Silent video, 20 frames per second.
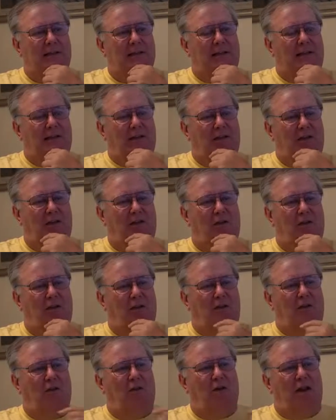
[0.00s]

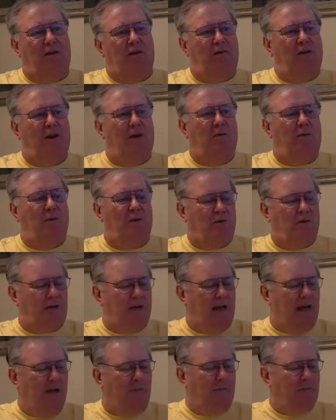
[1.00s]
you never know when your
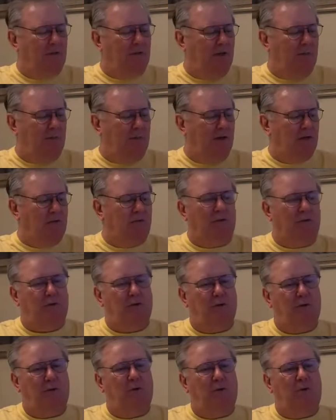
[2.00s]
time's up. That's for
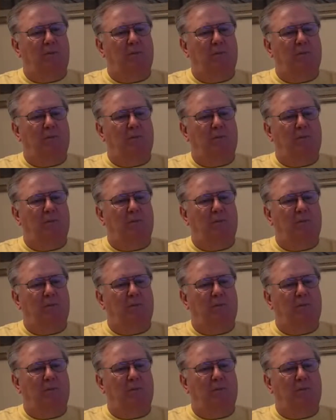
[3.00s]
sure.